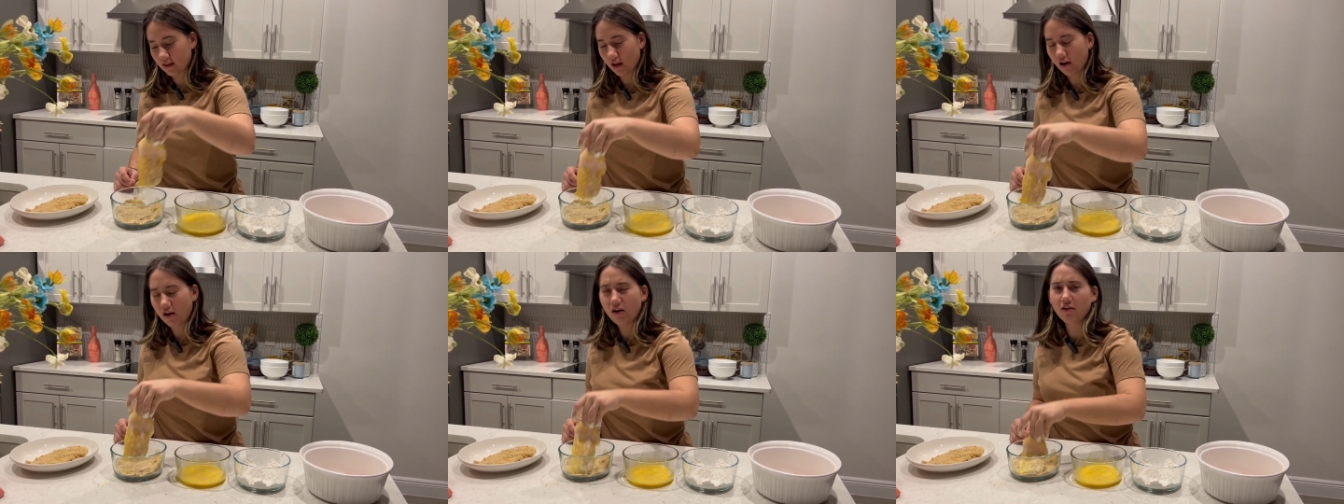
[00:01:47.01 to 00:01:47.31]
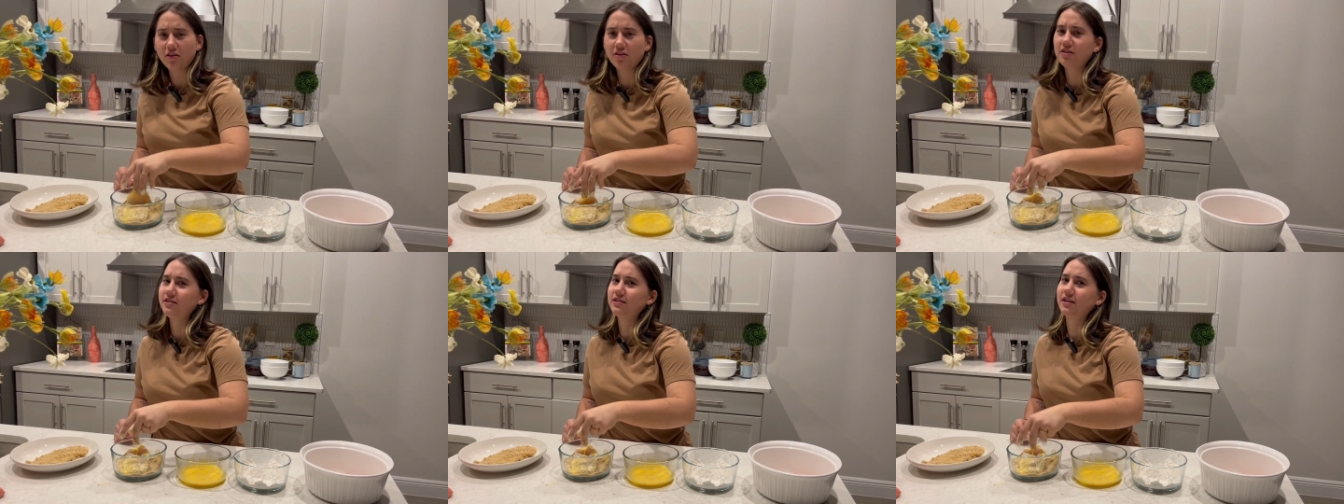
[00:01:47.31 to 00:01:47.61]

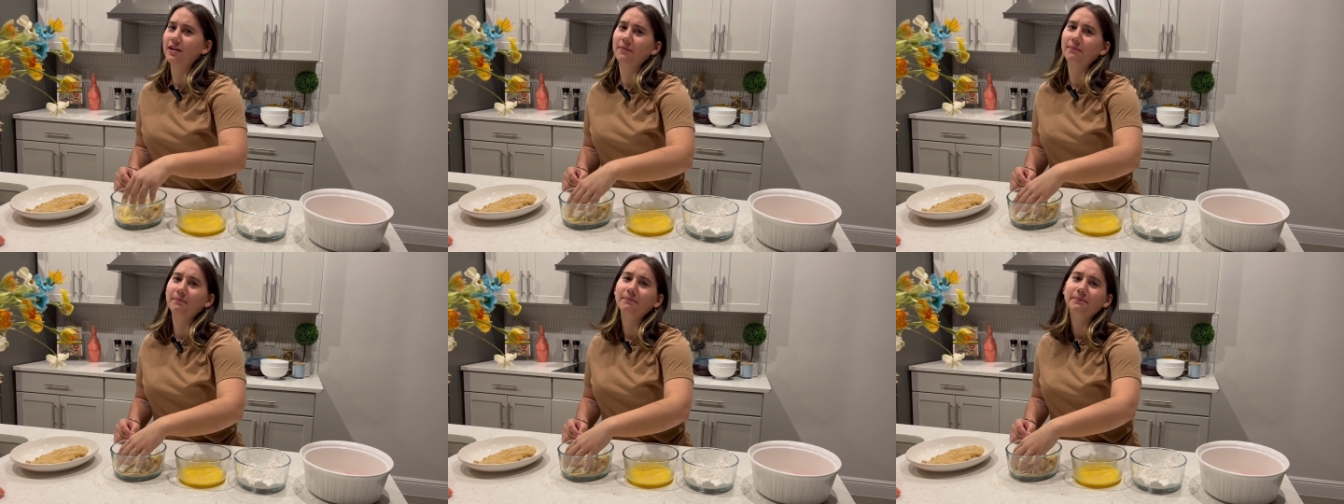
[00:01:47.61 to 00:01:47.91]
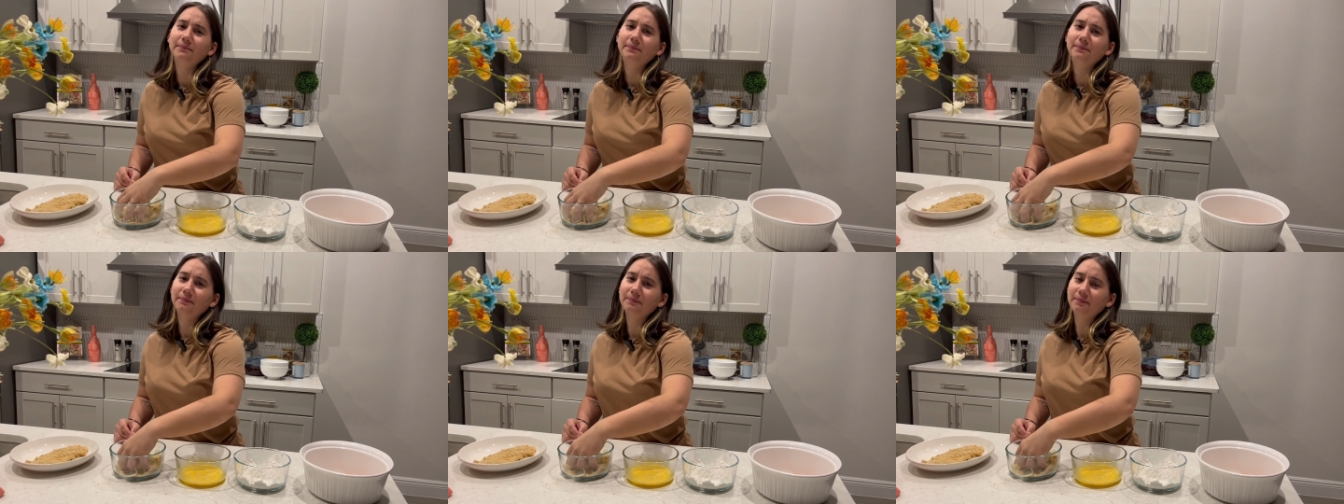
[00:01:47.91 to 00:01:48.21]
All the time.
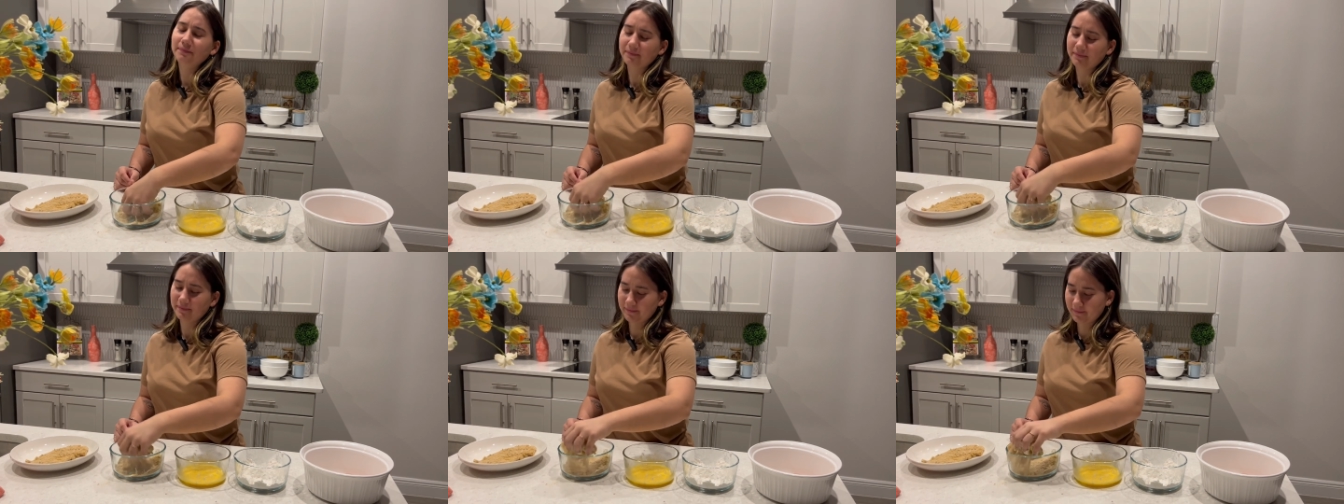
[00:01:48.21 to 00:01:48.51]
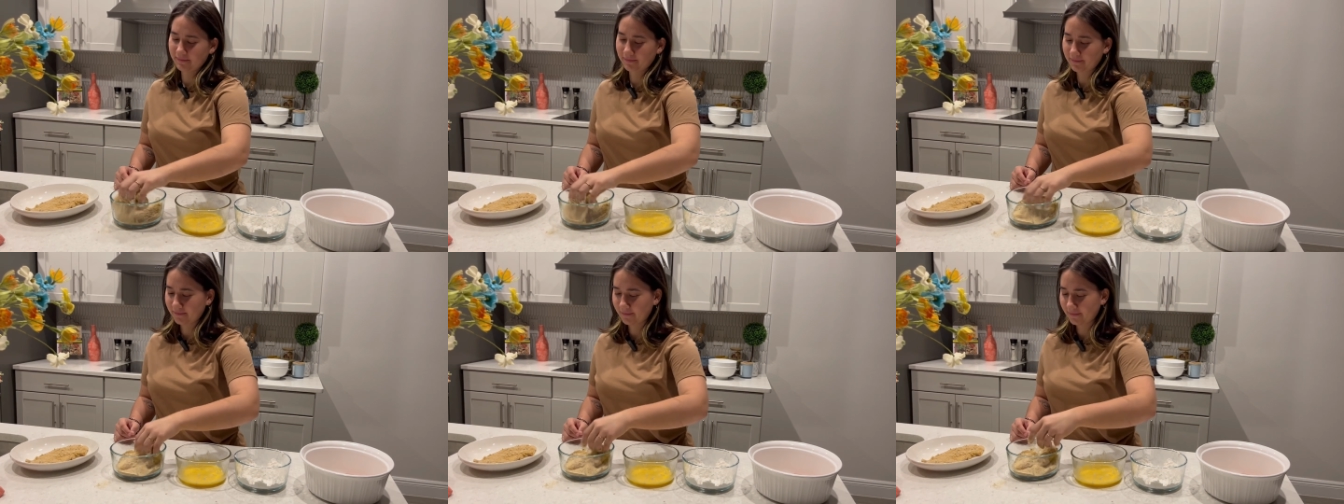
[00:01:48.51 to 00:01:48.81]

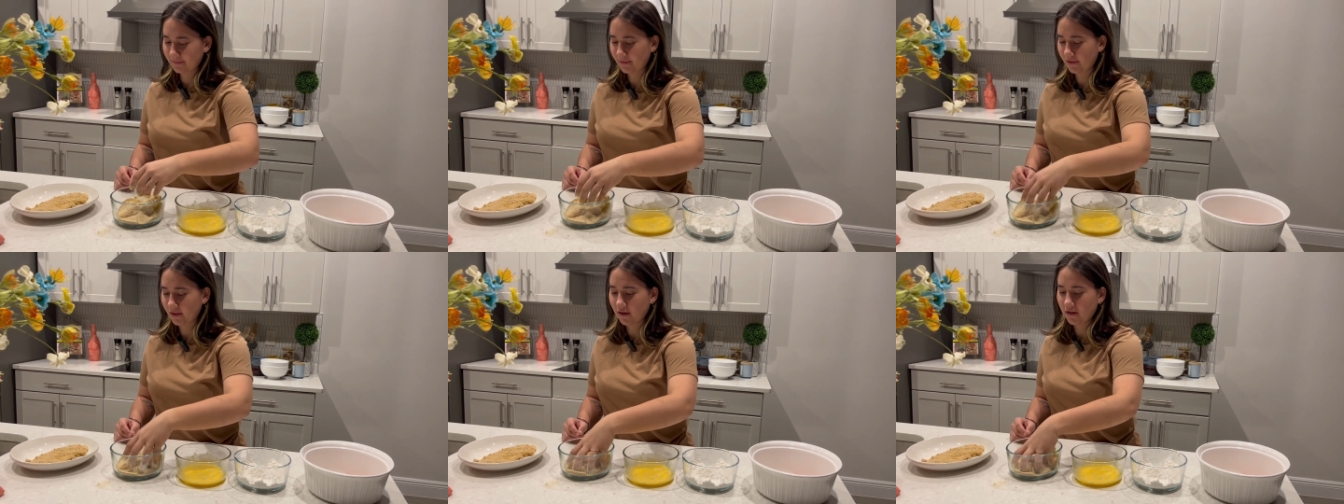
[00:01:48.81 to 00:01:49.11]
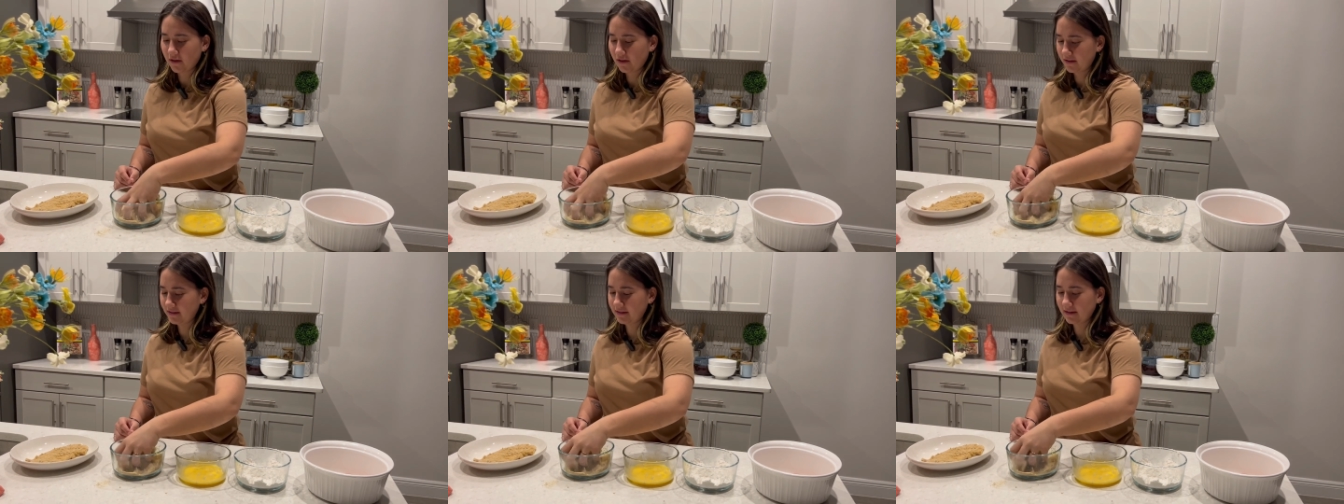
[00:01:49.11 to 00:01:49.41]

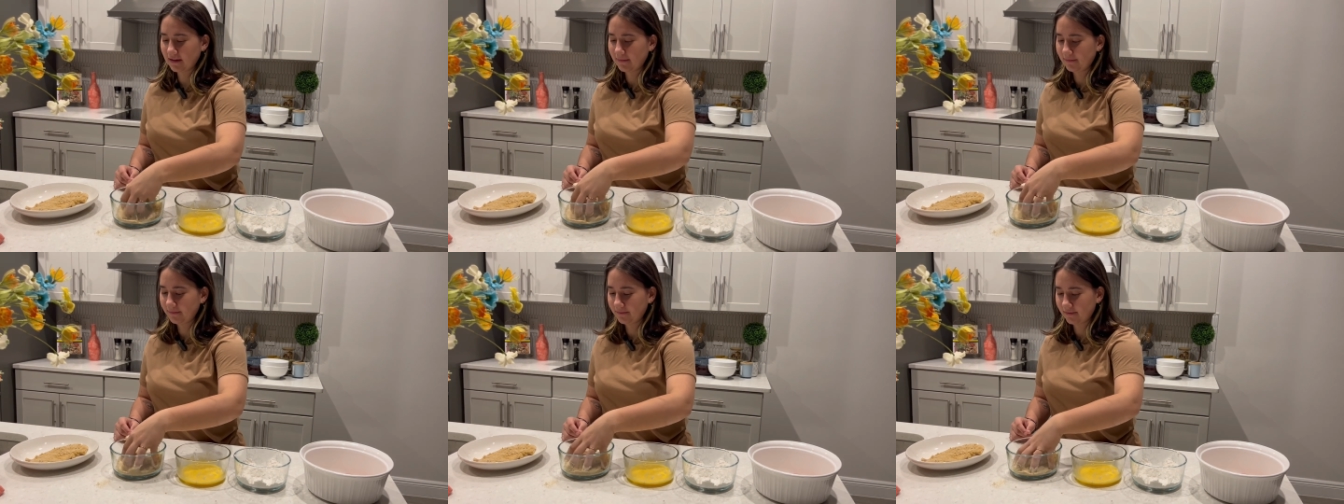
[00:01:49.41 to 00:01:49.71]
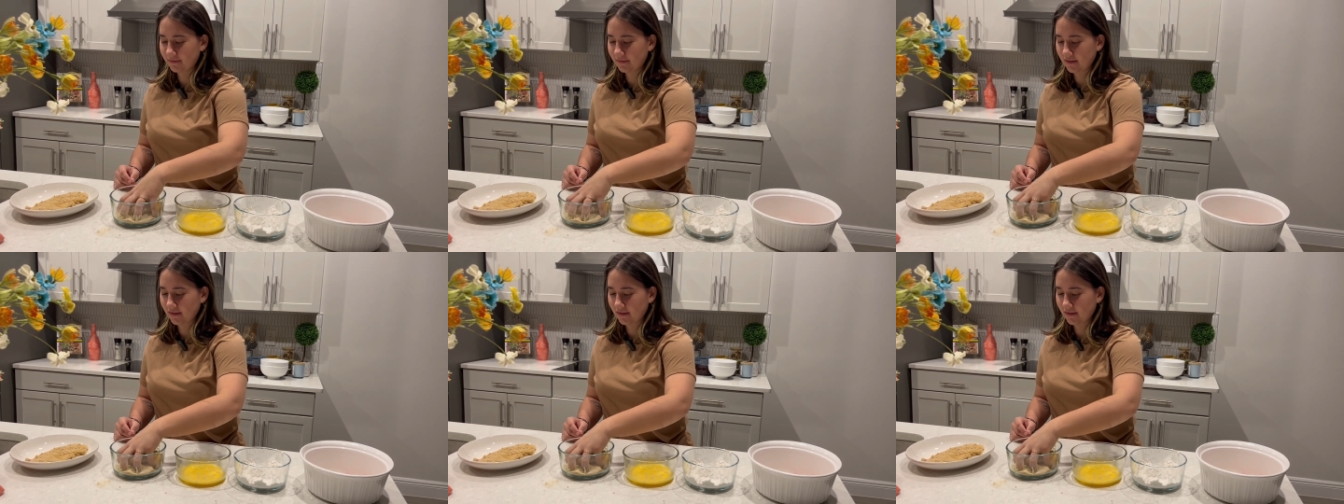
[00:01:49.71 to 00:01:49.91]
All the time.